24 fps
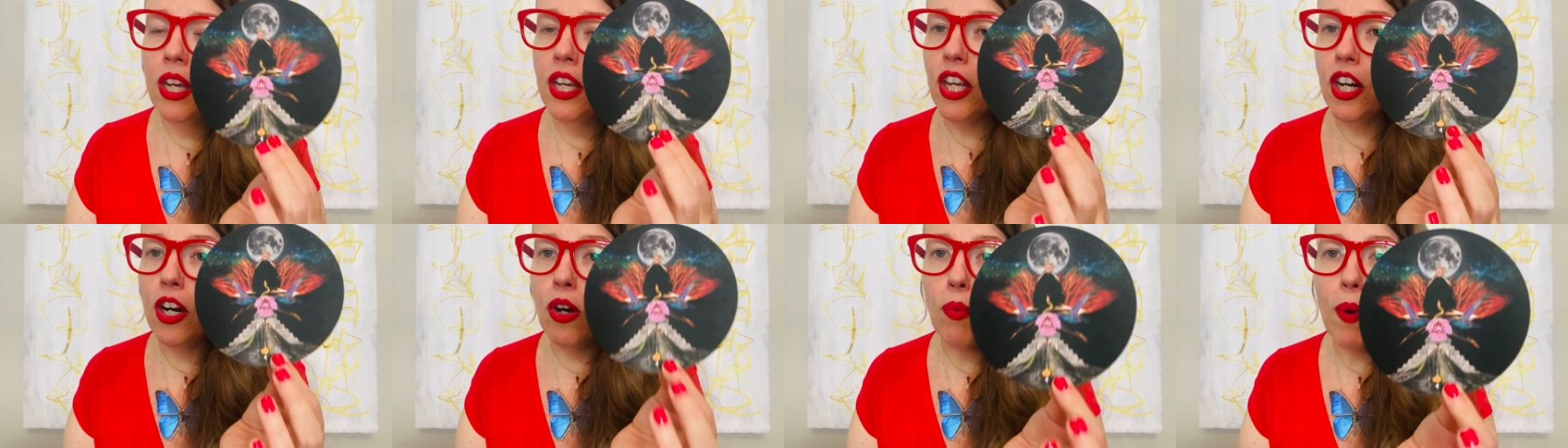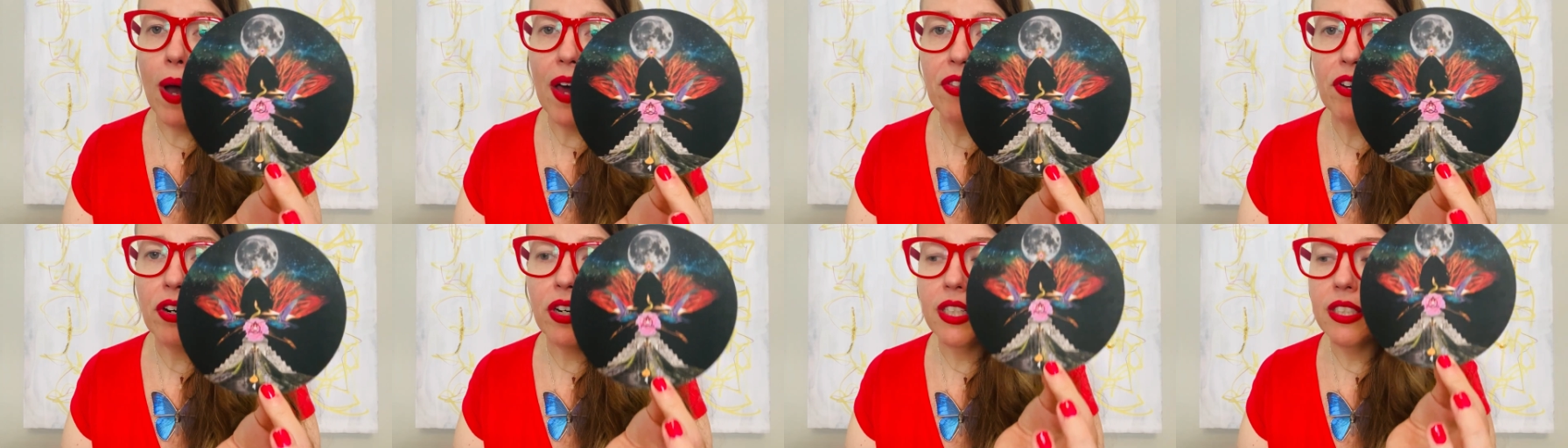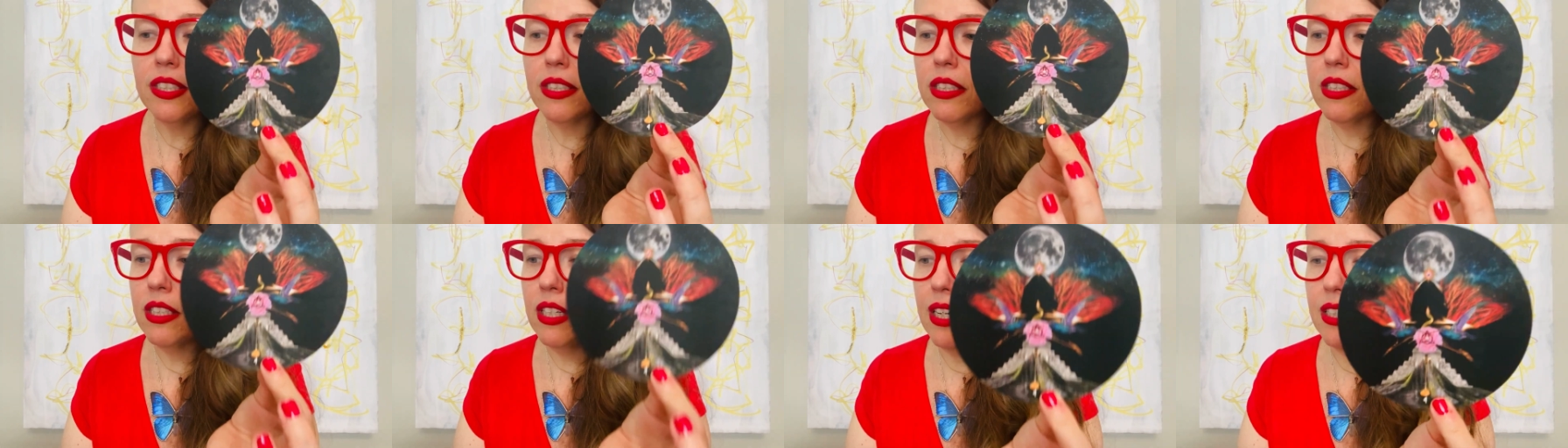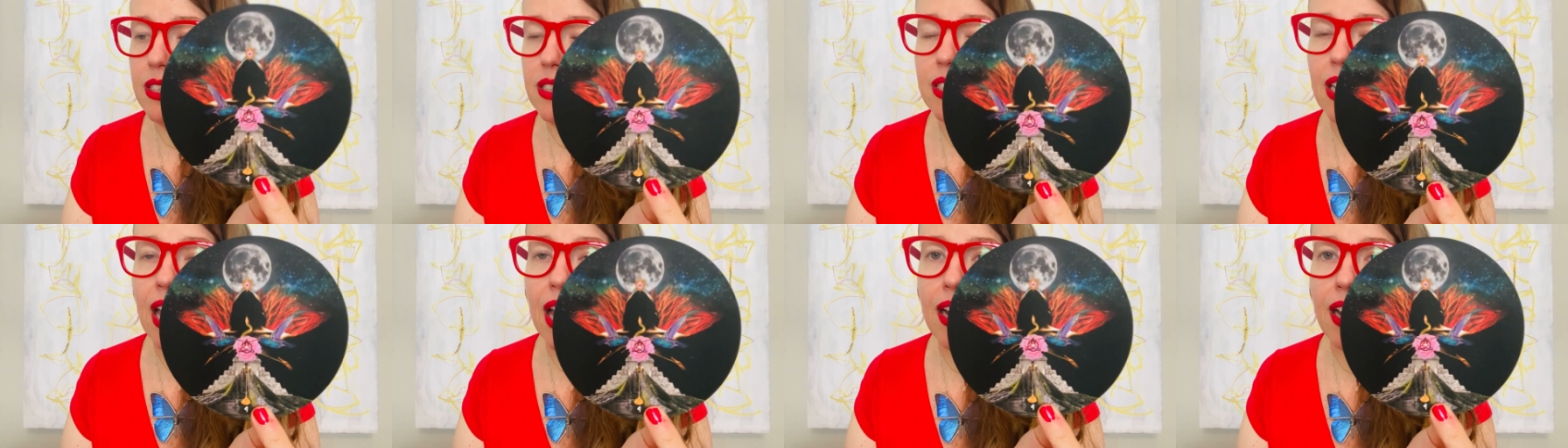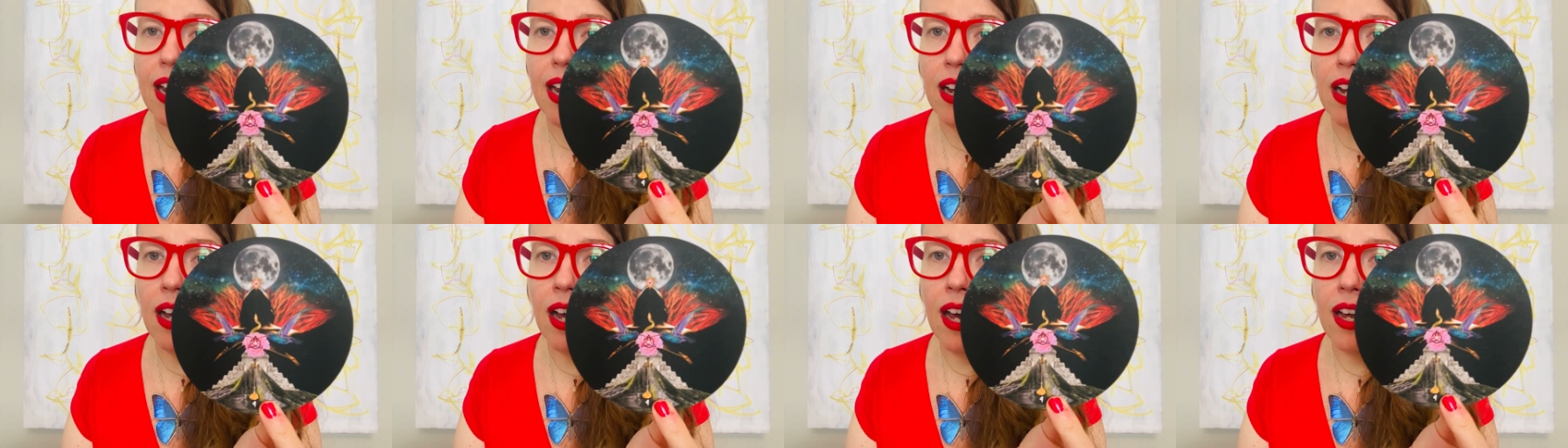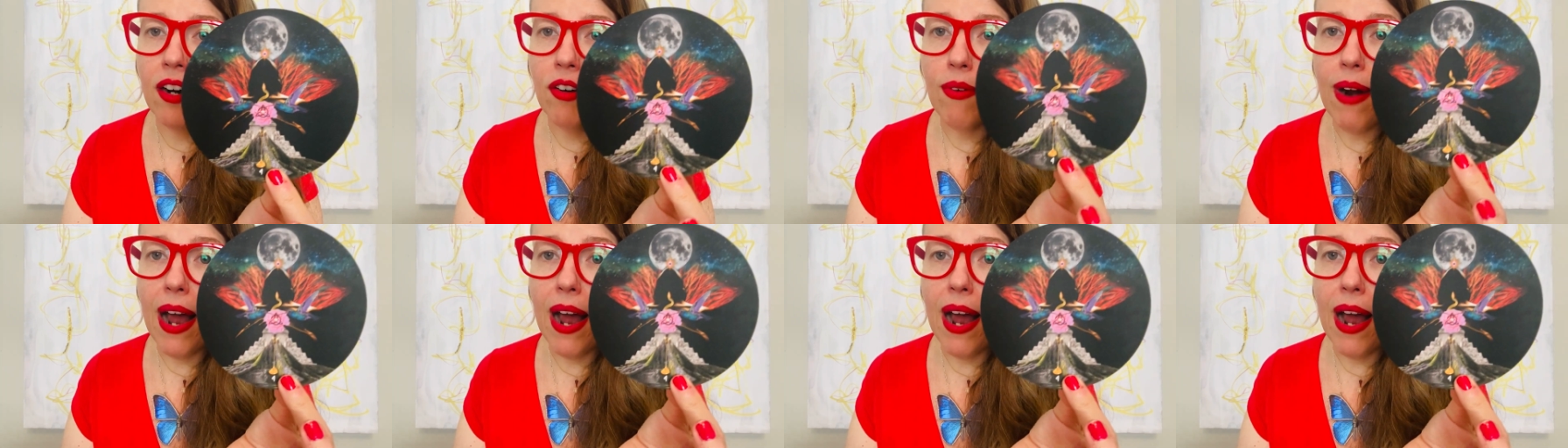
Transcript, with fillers: You know, whether it's it's getting an